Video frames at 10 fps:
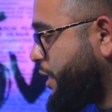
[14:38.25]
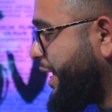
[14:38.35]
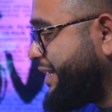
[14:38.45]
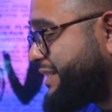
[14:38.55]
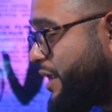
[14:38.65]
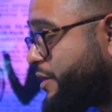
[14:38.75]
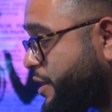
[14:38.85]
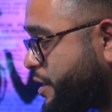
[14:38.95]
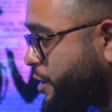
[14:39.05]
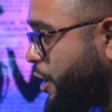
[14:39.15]
Hey, styling
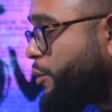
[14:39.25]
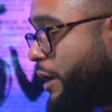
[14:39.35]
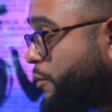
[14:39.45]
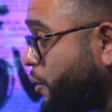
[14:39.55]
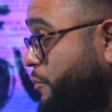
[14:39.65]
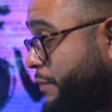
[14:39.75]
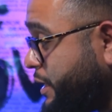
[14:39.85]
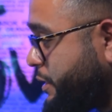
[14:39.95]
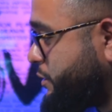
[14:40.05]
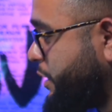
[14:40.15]
your hair, go low
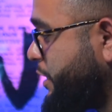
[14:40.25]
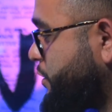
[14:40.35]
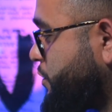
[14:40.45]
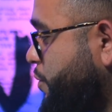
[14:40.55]
maintenance. Think scissor